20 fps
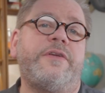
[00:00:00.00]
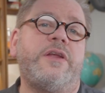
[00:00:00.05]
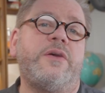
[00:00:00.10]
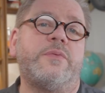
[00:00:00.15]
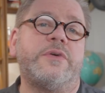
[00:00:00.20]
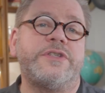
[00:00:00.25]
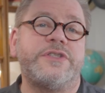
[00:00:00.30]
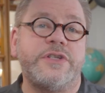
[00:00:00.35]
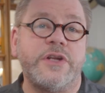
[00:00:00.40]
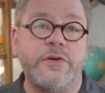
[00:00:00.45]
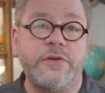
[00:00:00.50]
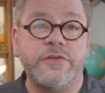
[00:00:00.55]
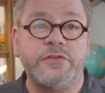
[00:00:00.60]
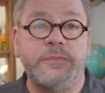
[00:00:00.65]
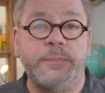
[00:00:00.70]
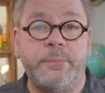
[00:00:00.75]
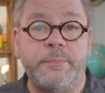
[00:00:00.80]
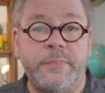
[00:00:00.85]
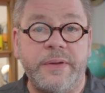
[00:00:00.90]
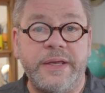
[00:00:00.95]
any what's known
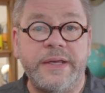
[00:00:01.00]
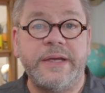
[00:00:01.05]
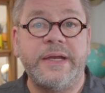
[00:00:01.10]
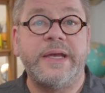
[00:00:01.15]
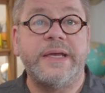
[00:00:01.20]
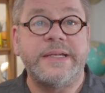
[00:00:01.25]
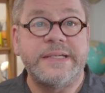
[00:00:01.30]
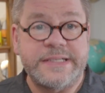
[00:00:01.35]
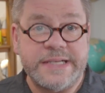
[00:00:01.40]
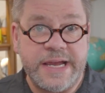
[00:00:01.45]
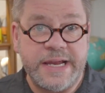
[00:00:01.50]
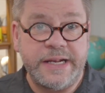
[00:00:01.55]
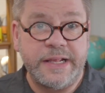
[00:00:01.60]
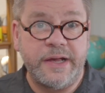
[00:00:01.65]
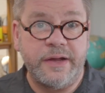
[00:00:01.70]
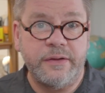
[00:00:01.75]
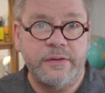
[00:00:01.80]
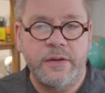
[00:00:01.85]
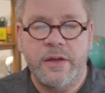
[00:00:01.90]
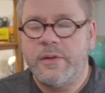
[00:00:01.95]
as big
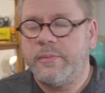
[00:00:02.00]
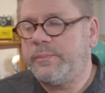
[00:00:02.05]
data.